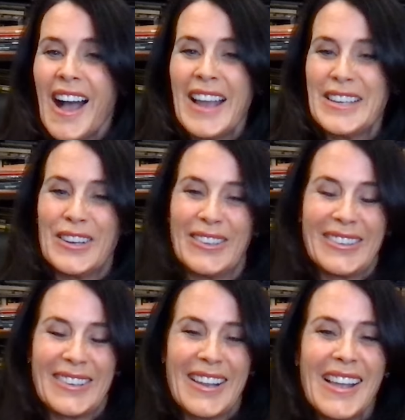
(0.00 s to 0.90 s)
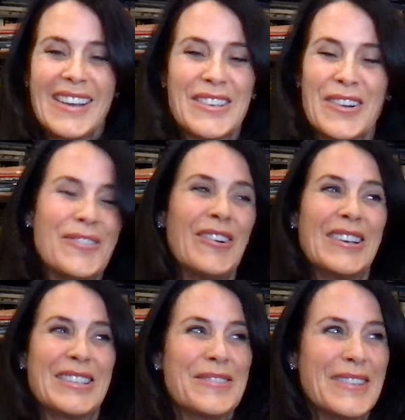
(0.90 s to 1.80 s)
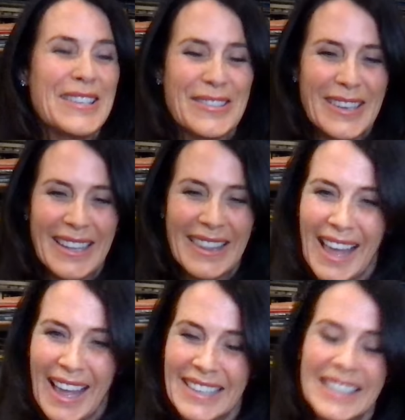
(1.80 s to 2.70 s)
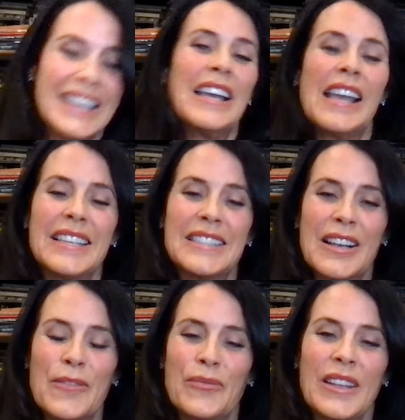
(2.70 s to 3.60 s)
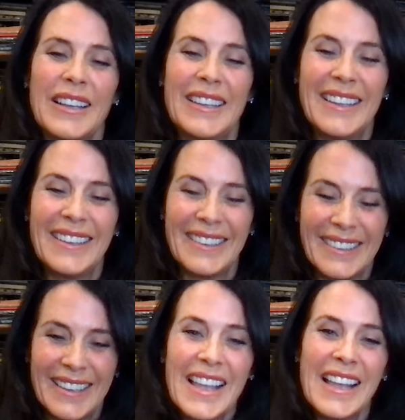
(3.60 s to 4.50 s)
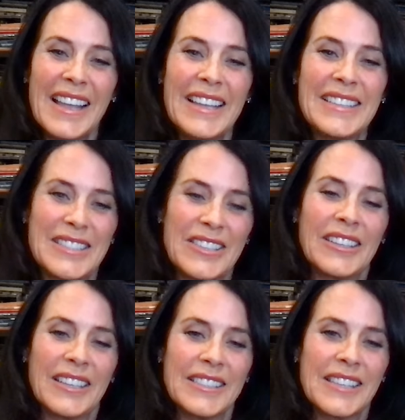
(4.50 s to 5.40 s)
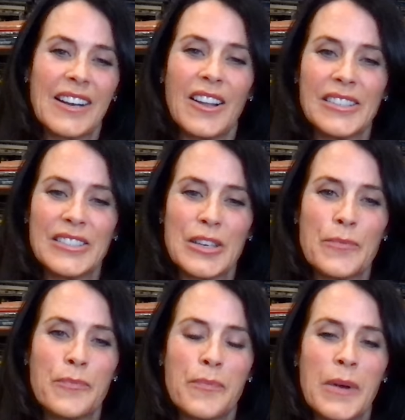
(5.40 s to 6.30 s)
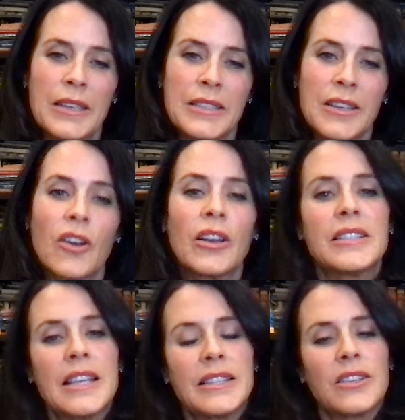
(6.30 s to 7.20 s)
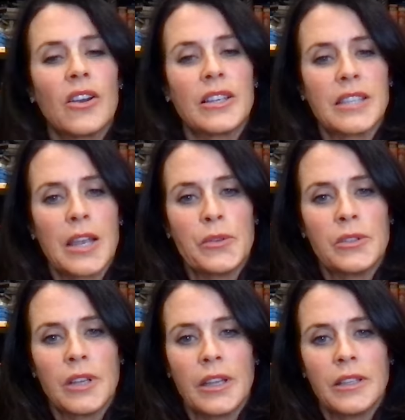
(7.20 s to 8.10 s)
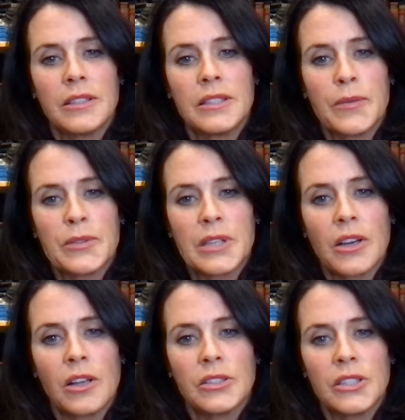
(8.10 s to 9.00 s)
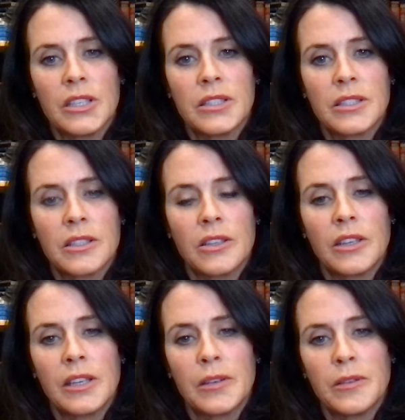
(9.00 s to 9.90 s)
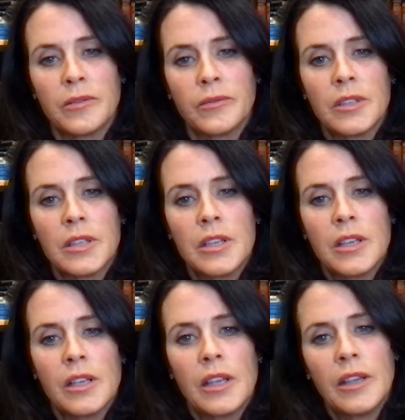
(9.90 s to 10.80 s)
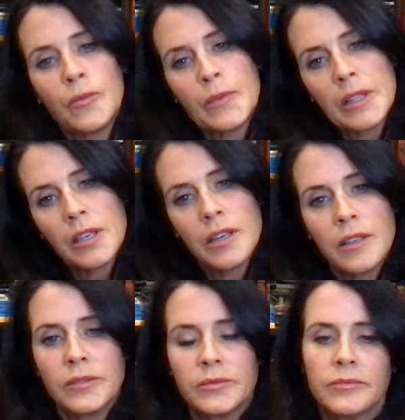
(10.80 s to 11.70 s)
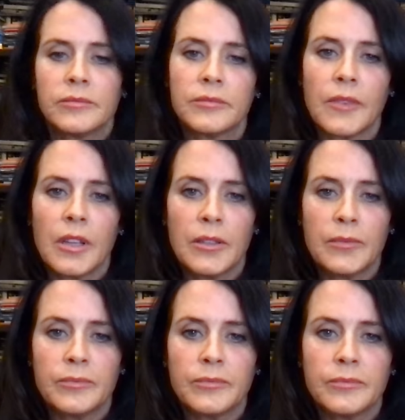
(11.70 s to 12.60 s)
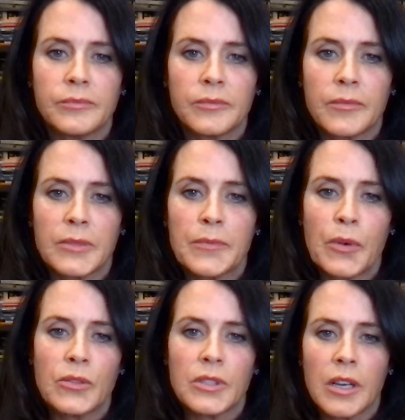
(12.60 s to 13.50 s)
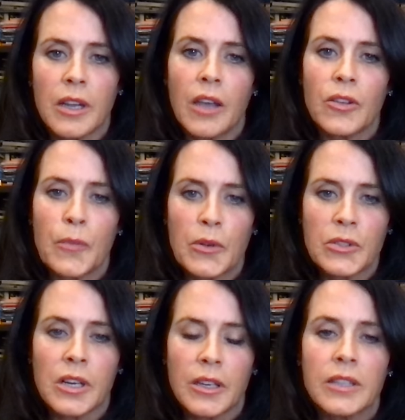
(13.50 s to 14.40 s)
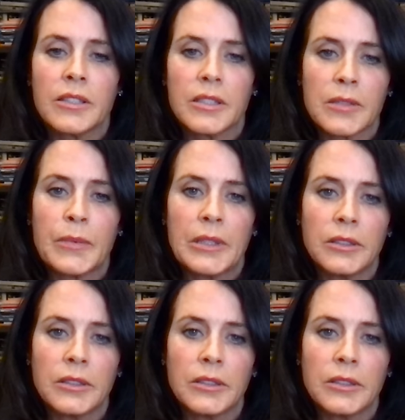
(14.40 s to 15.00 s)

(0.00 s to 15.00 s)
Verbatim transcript: I don't don't want to be doing that. It's um it's Jungian psychology, but it's archetypal and depth psychology. It's Jungian, Hillman, um, some post Jung, other post Jungians. And but.